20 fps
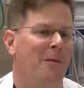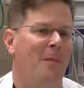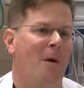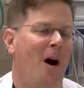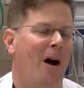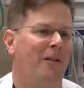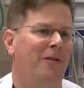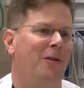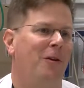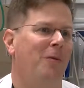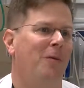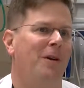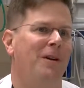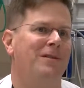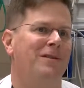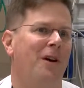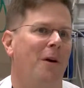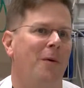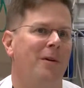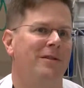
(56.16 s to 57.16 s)
mantra
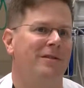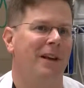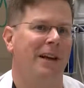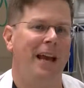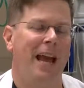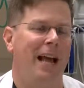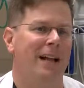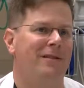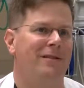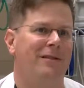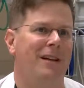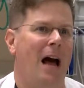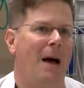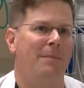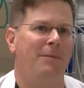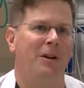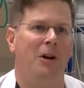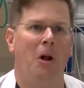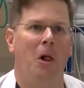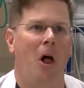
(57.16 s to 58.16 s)
was always, they can't
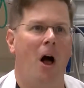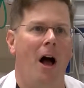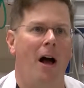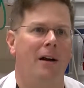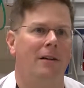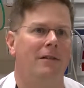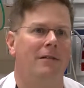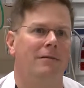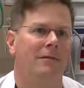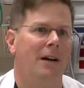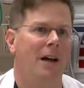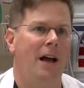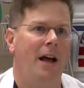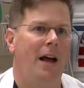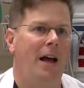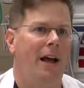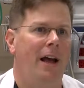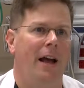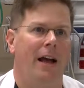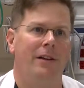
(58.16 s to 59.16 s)
stop the clock.
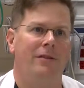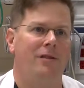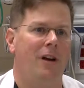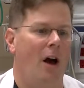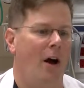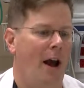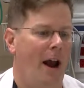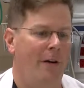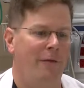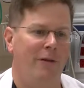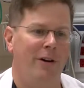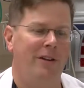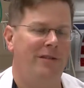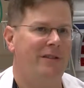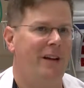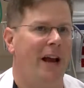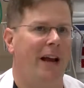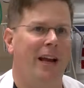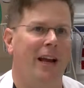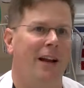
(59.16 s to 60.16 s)
It's every
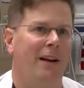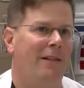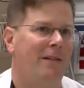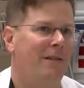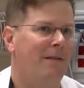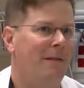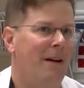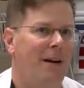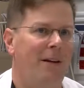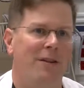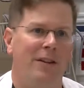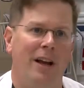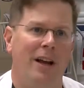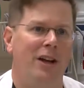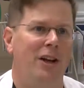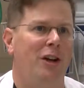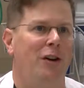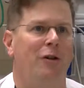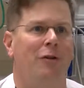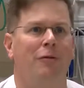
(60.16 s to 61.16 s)
second that
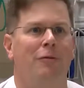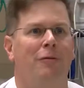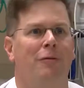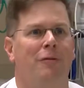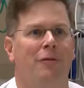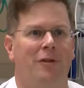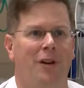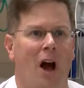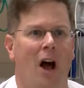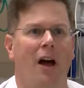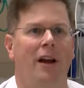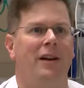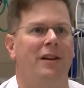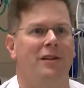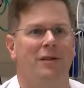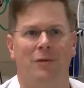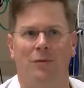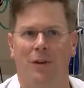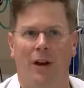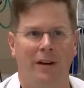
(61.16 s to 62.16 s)
you've done
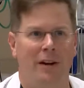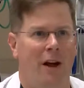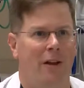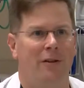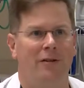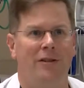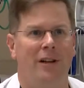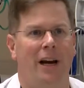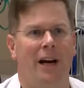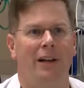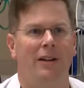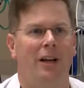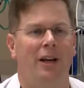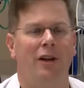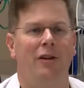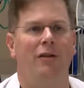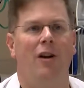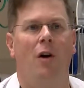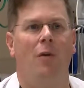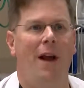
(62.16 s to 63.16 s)
is another second that
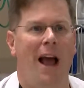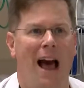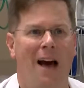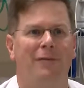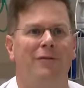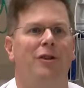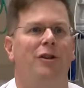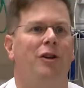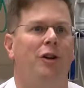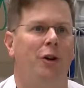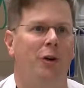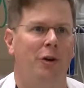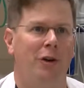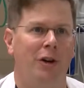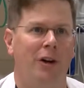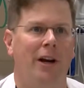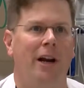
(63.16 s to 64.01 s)
you don't have to do, and you're